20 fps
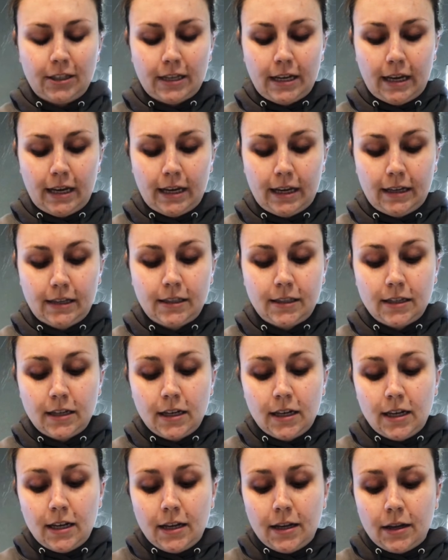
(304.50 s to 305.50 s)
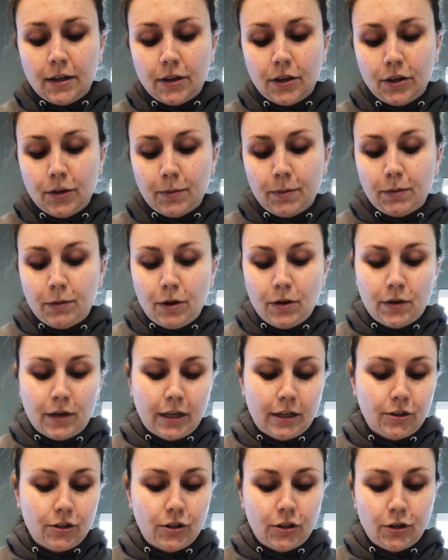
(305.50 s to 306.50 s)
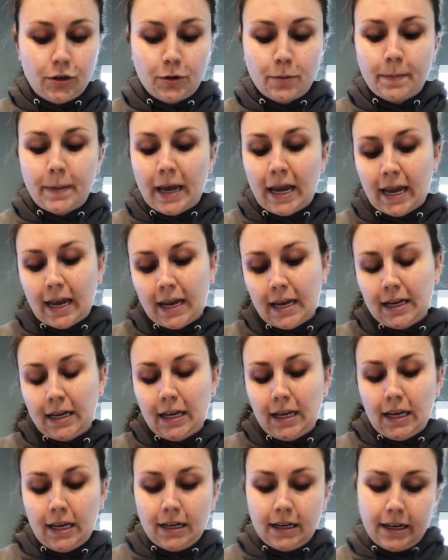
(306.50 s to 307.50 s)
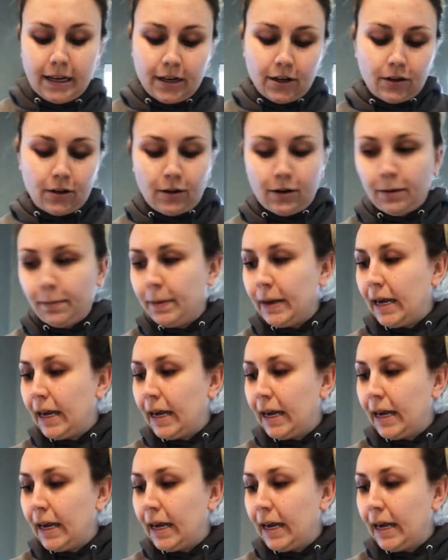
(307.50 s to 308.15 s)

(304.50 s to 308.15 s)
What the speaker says: is you can do penny, nickel,